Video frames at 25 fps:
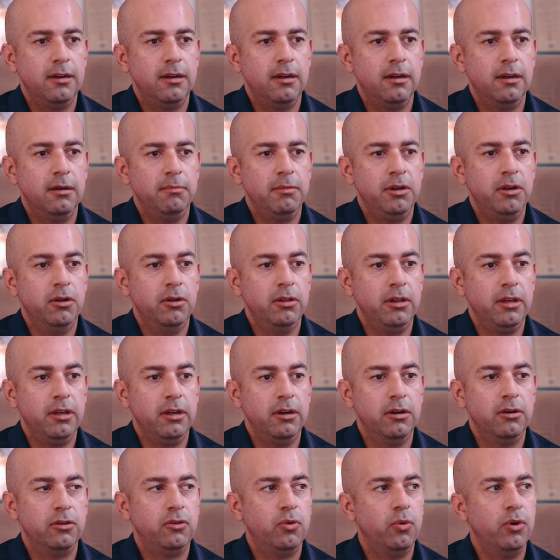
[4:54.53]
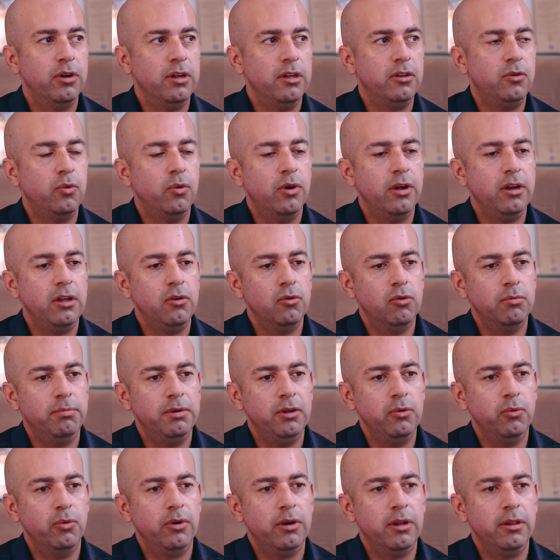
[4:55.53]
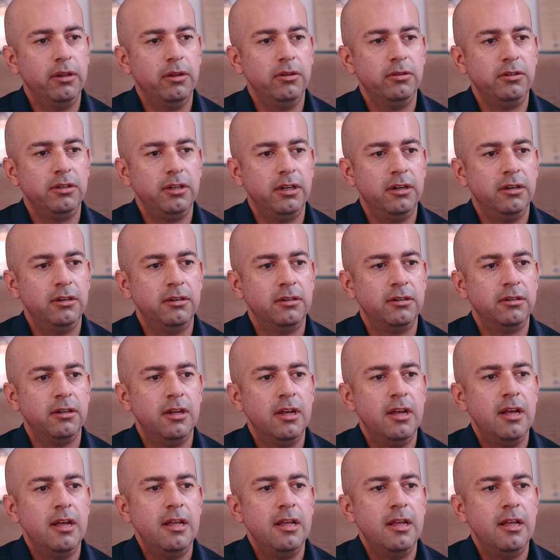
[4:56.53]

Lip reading: You know, the year 2020 will be one of those years